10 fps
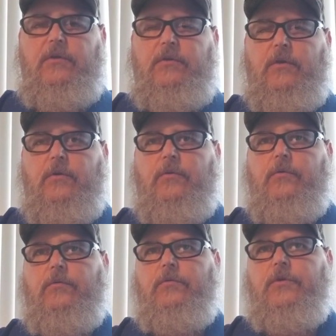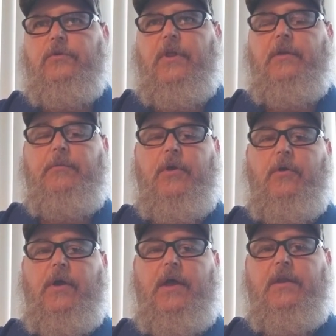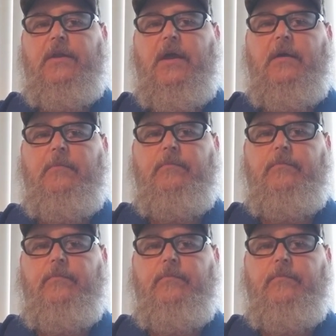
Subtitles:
So just let them know ahead of time,